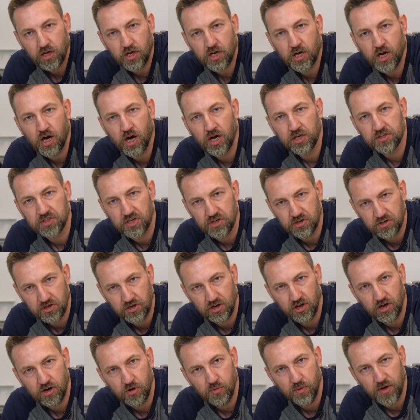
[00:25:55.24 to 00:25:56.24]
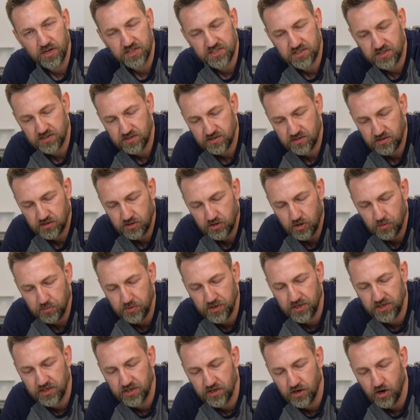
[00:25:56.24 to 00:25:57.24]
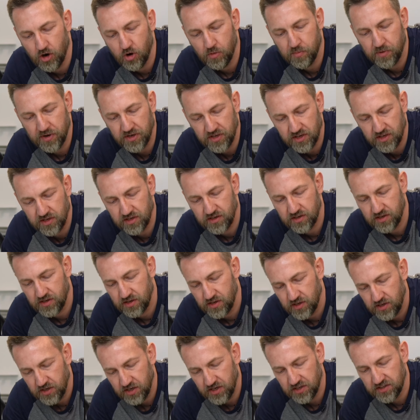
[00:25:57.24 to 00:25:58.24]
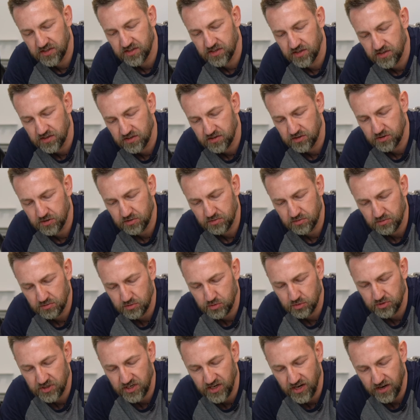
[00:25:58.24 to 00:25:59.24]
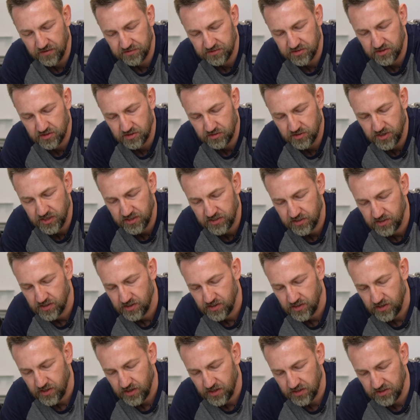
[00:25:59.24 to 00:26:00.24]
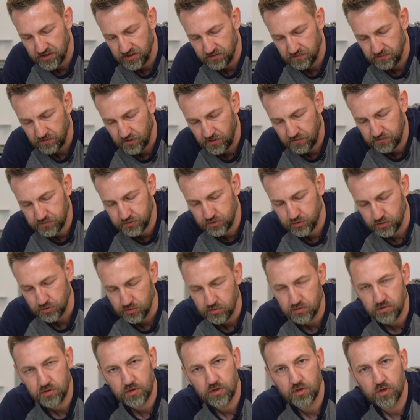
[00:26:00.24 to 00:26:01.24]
counterclockwise, completely open to the left. All right, and the valve 2